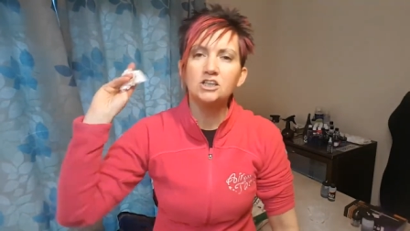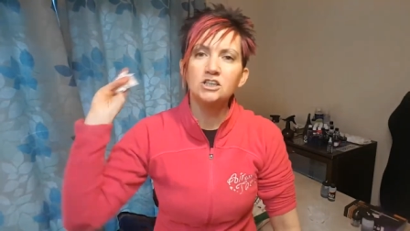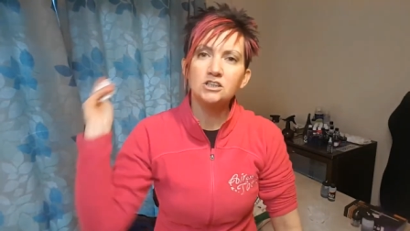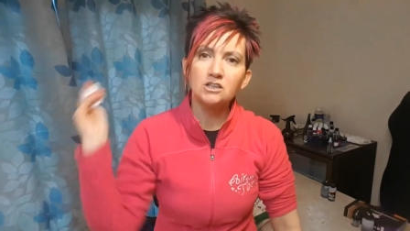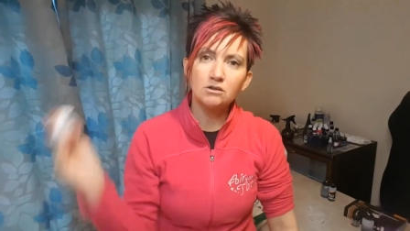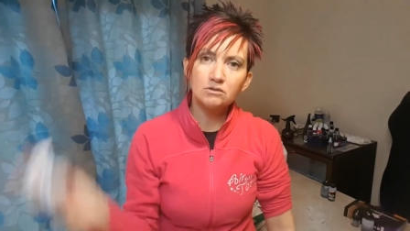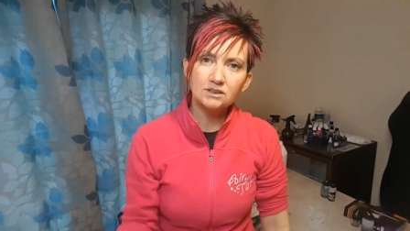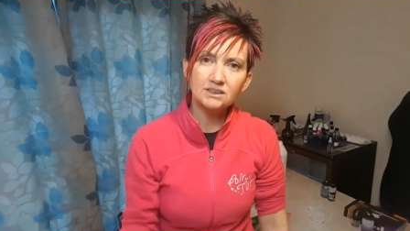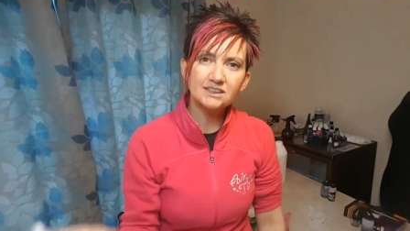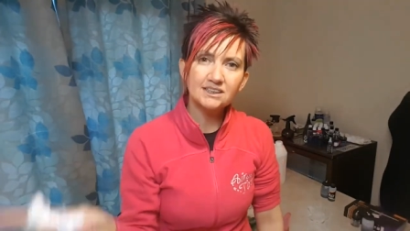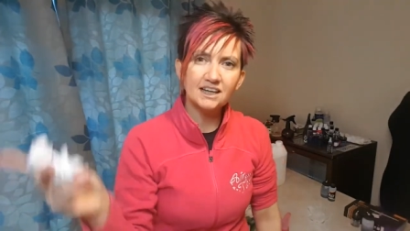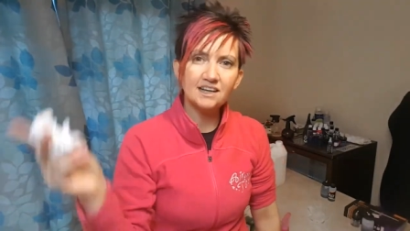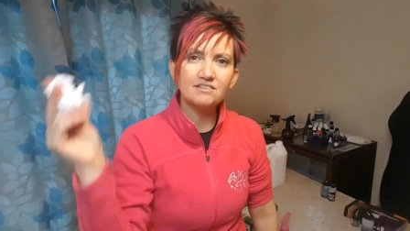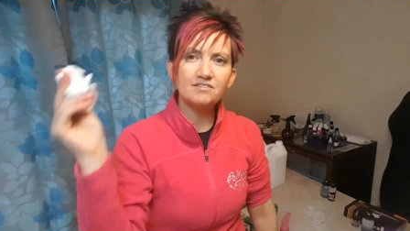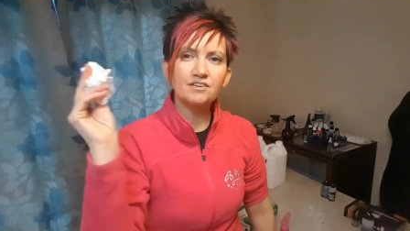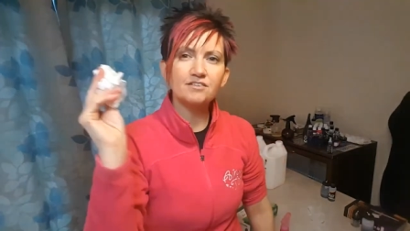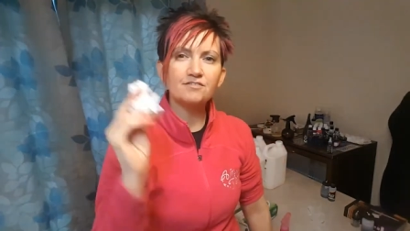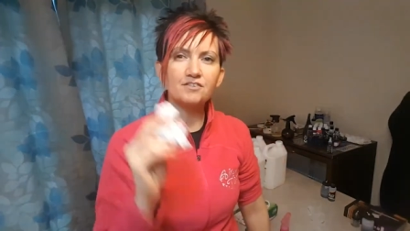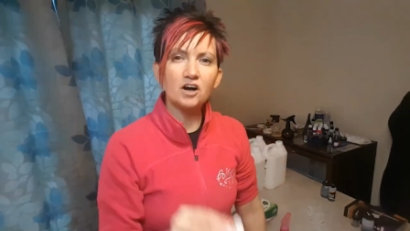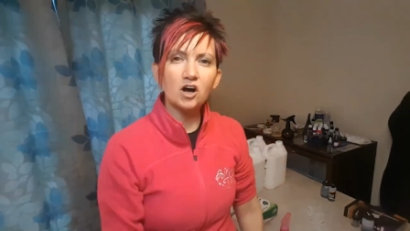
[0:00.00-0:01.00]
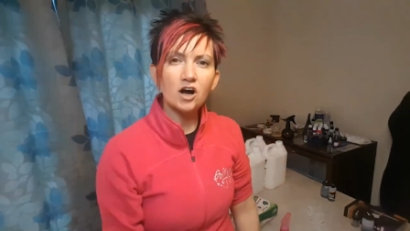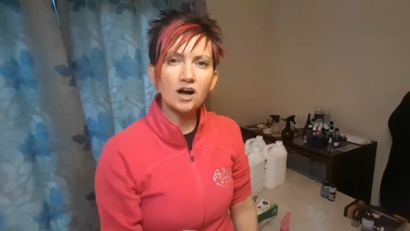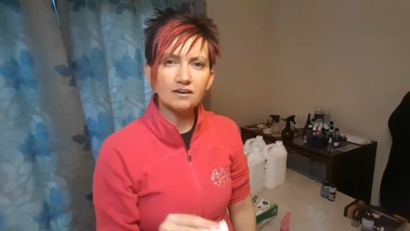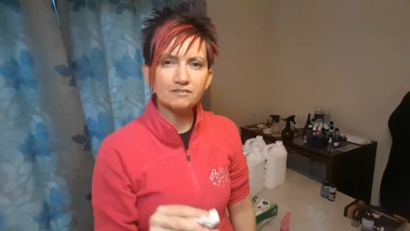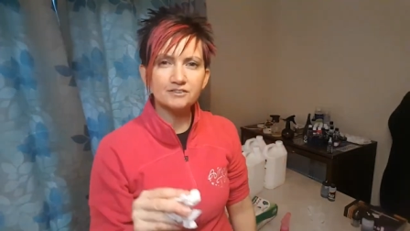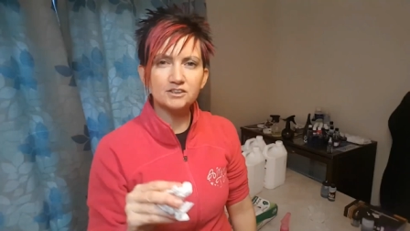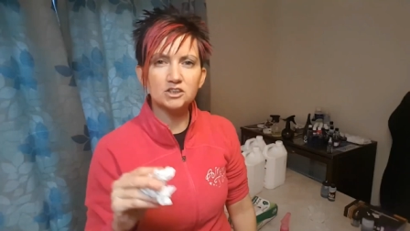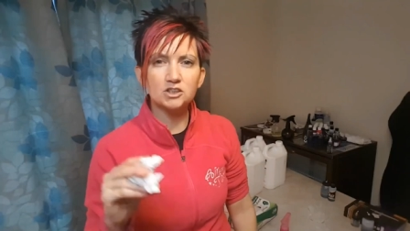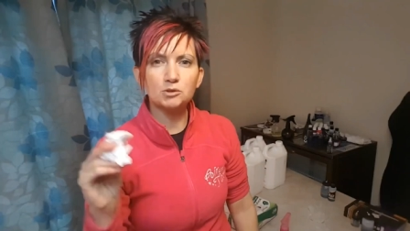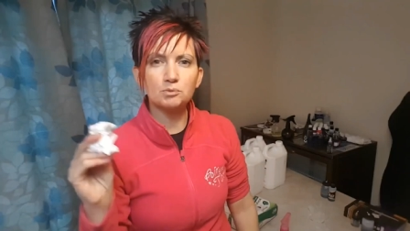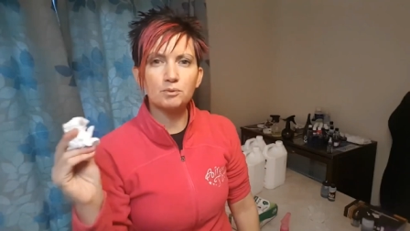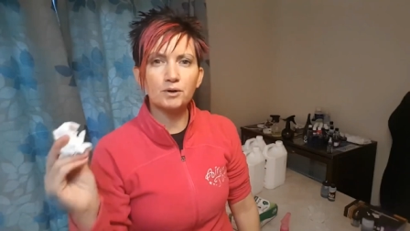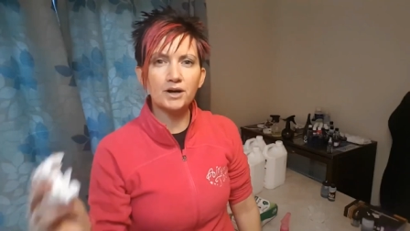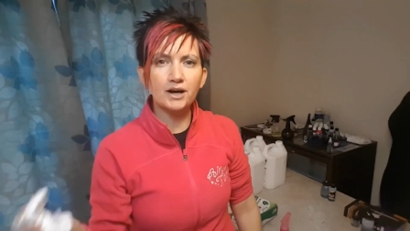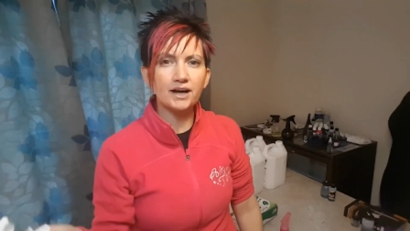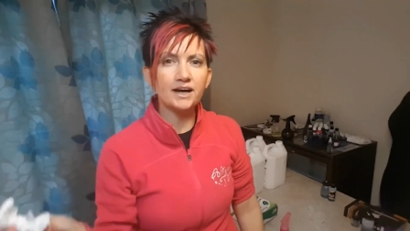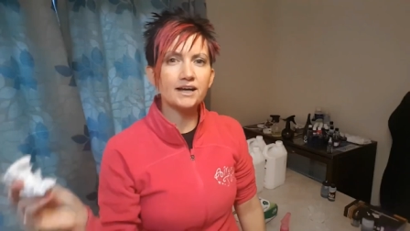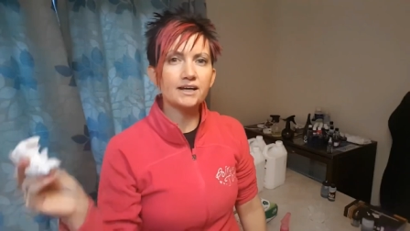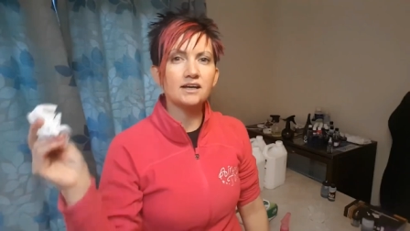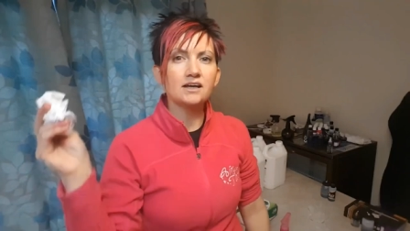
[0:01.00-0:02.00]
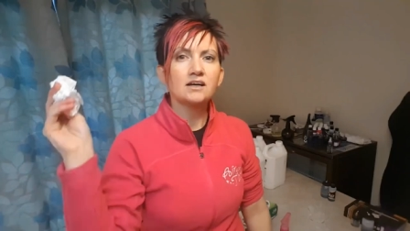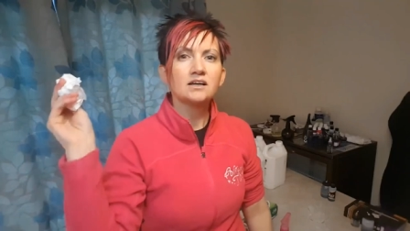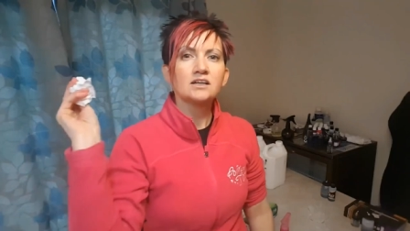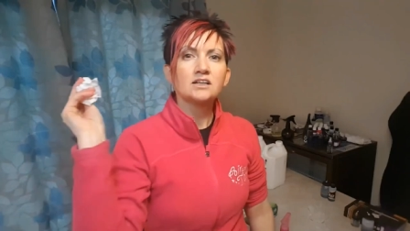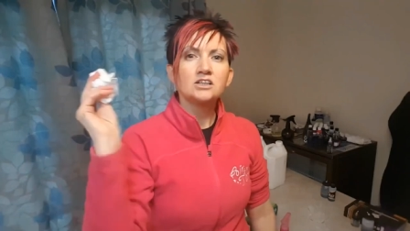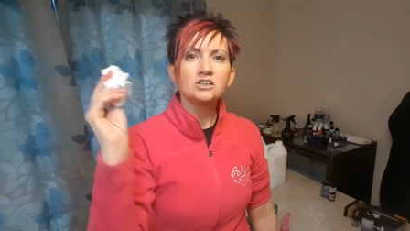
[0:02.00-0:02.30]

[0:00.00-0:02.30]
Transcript: Don't save it for after spray.